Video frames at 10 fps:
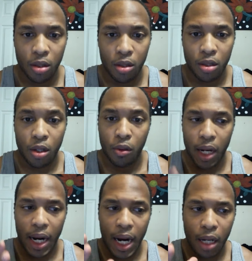So
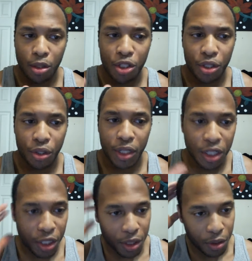how should
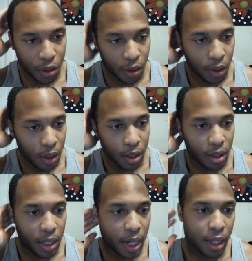Christians
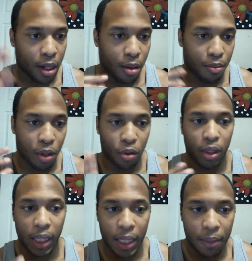stand
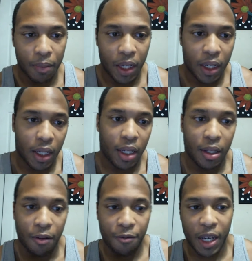boldly in their
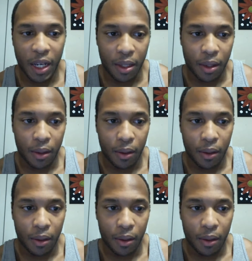faith